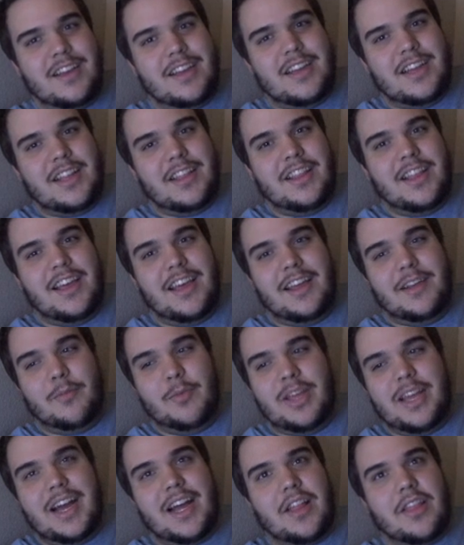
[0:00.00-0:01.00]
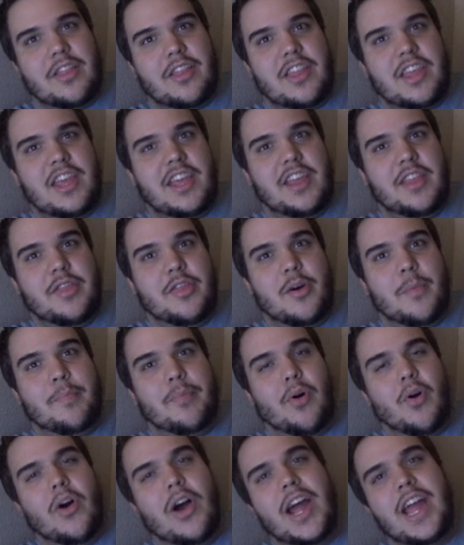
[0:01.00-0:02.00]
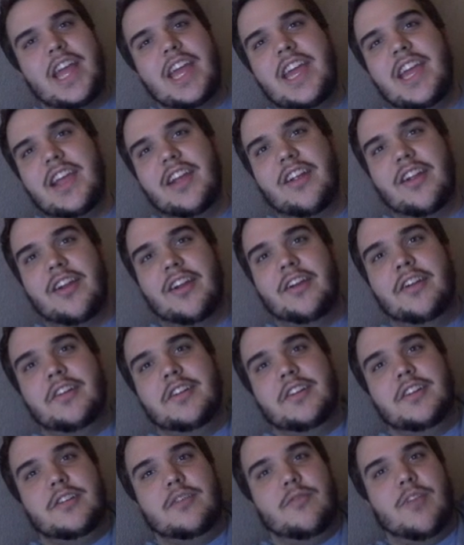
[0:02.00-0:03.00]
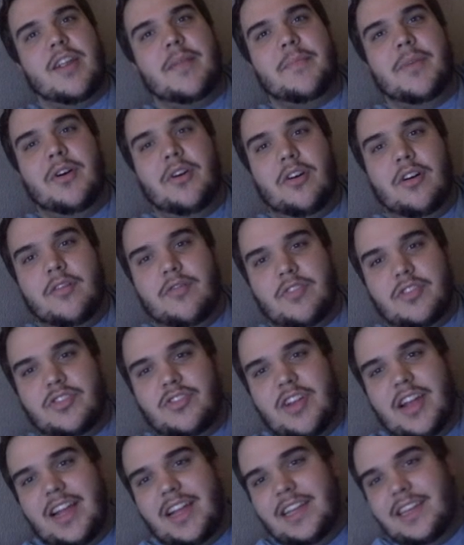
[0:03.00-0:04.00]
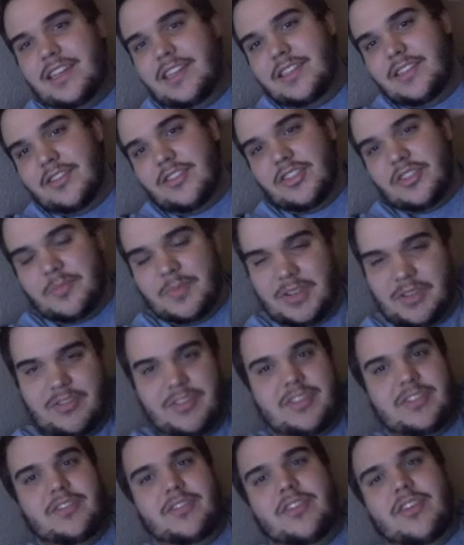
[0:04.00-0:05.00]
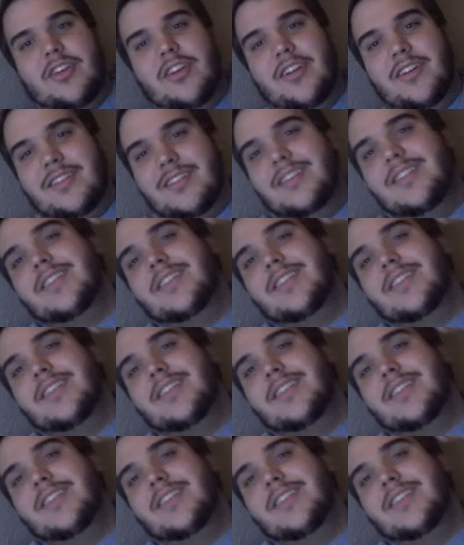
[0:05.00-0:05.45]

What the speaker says: And then we got the boy here, Rainbow Over Dragon. He's an Ultimate Crystal card.